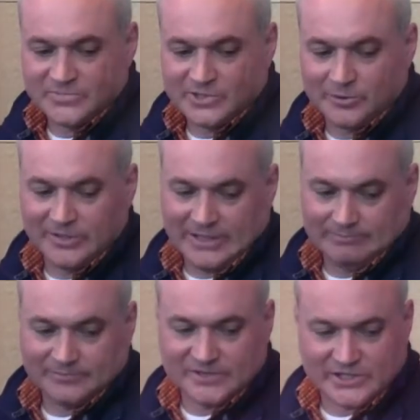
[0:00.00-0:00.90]
So
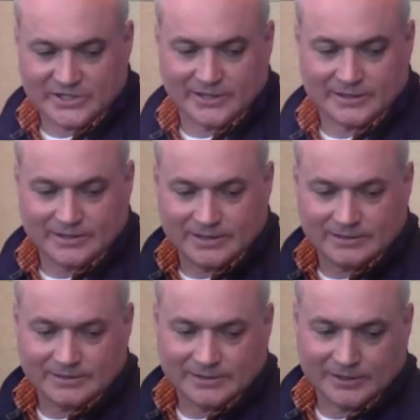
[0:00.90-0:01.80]
yeah, just
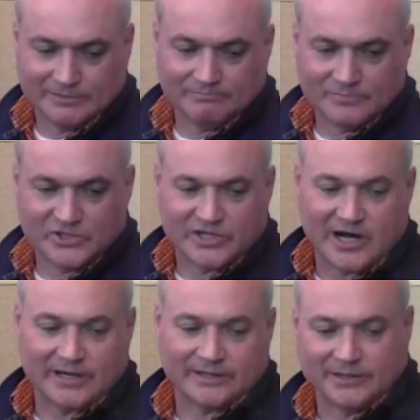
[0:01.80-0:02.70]
a good
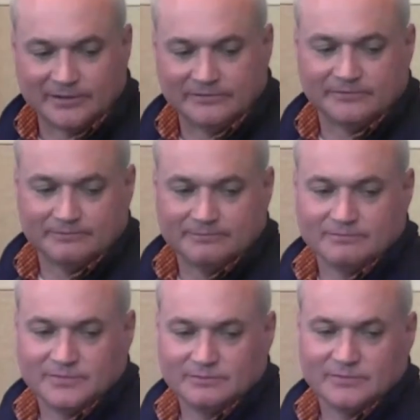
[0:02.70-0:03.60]
shot of
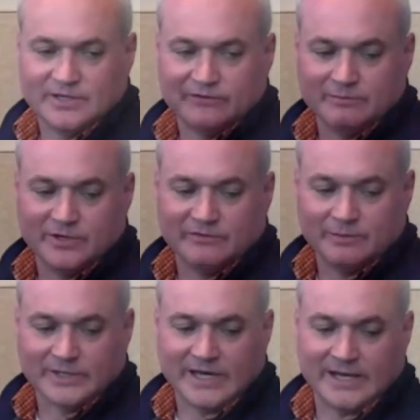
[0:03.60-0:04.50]

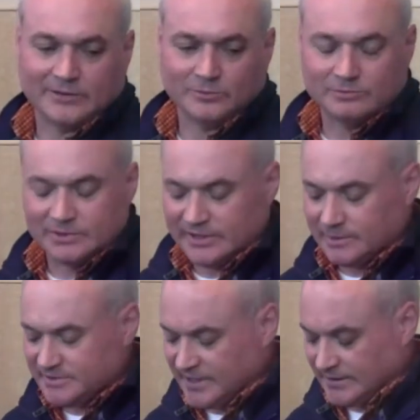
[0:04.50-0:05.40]
mechanical
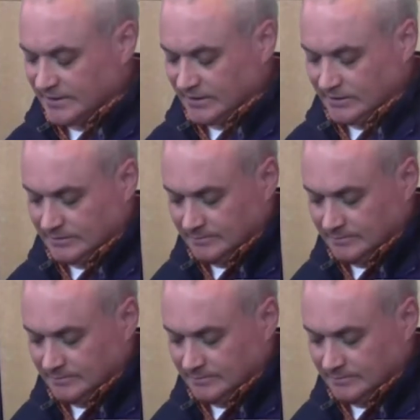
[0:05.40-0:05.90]
cleanup technique.